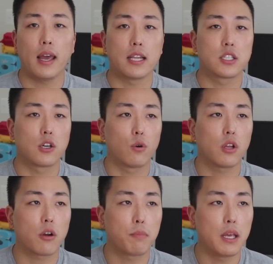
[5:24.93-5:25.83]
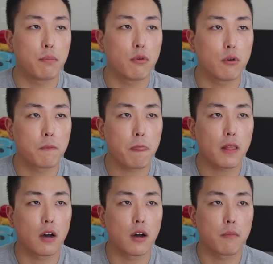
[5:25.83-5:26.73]
And so a lot of people
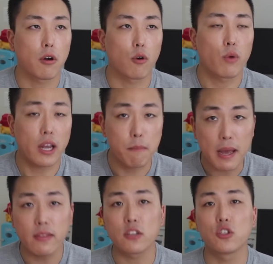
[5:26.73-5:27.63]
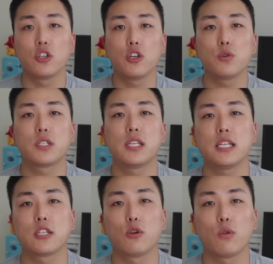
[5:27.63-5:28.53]
are recommended to use
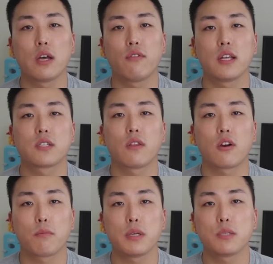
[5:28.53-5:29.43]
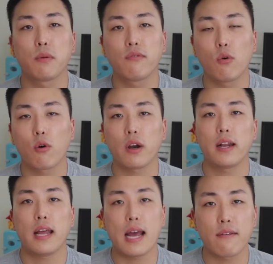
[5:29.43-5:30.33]
these low-level laser therapies before
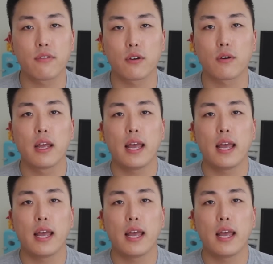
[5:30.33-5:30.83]
and after,